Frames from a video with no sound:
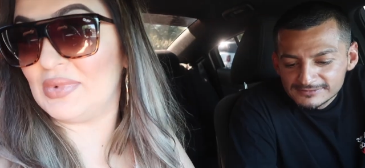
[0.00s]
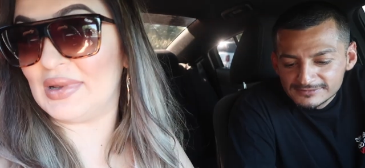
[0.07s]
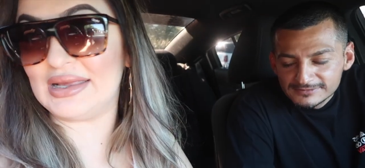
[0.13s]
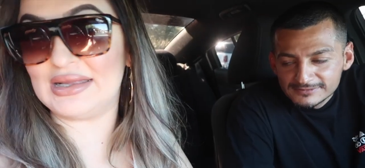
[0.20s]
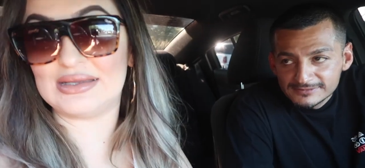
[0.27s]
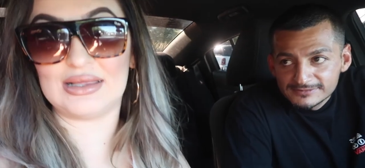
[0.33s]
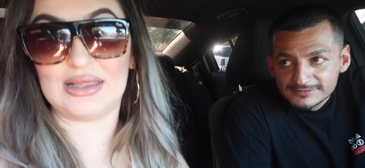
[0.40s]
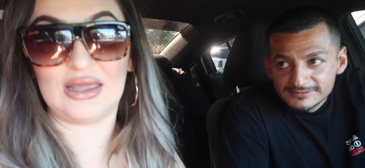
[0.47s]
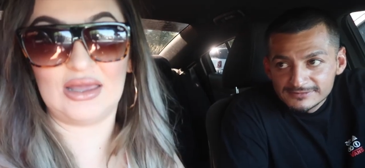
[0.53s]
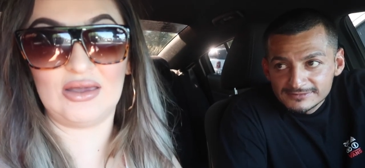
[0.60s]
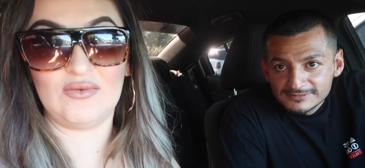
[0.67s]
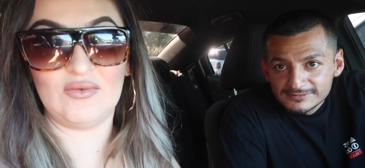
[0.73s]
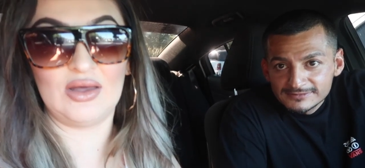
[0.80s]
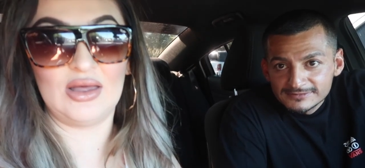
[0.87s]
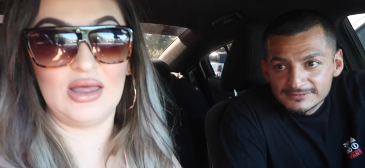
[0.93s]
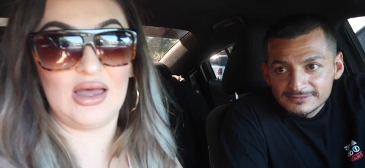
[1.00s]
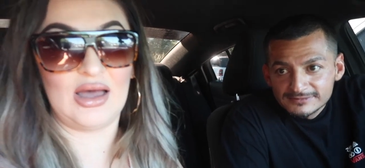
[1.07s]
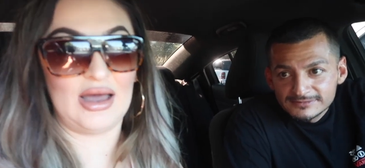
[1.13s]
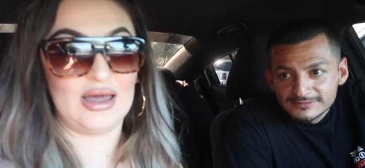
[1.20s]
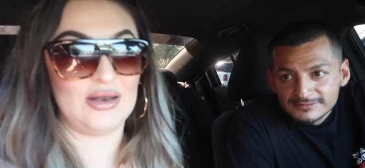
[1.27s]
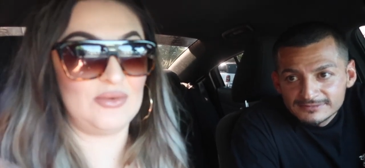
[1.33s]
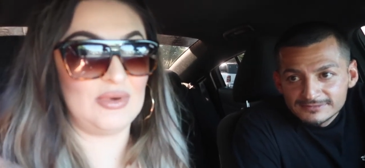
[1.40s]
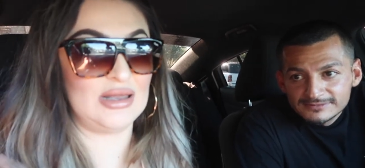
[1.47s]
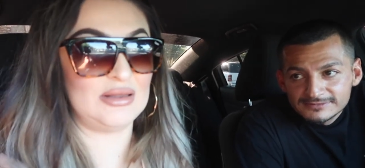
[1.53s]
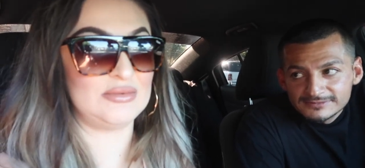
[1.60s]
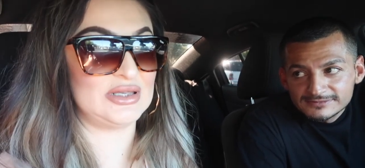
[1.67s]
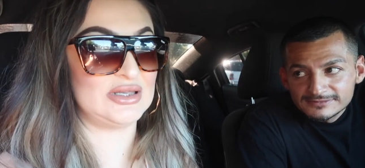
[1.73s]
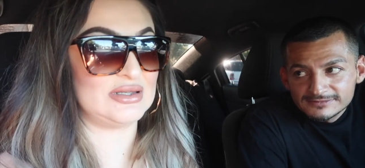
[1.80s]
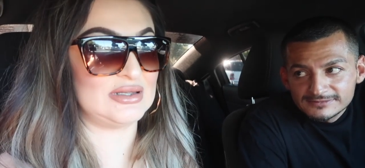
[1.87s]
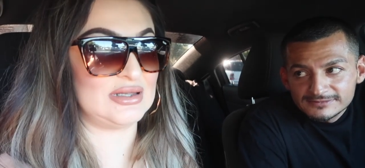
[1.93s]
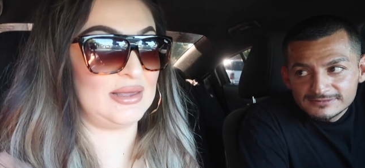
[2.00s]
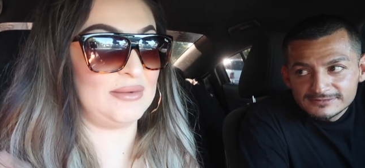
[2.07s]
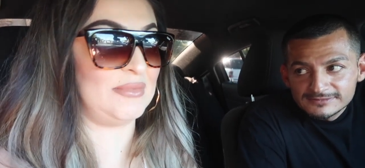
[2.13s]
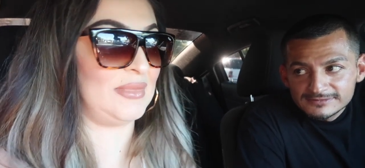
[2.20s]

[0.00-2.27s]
Speaker 1: Please leave. I don't want them to see